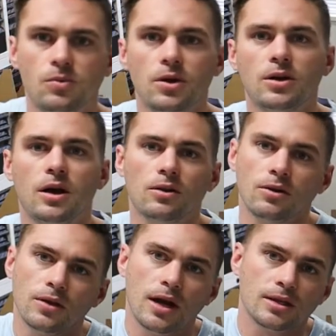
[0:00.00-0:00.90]
weird color
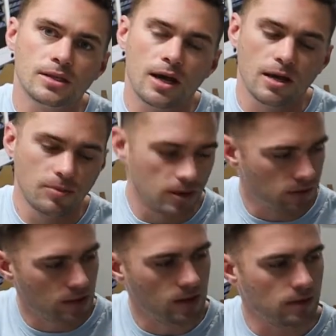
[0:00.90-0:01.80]
on the outside, but
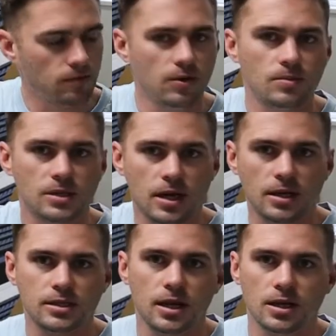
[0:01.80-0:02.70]
on the flip
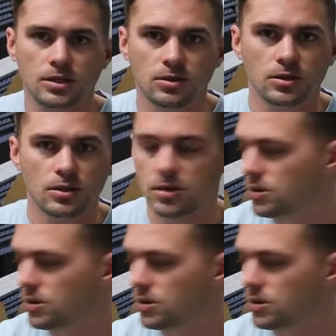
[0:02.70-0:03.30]
side, it's actually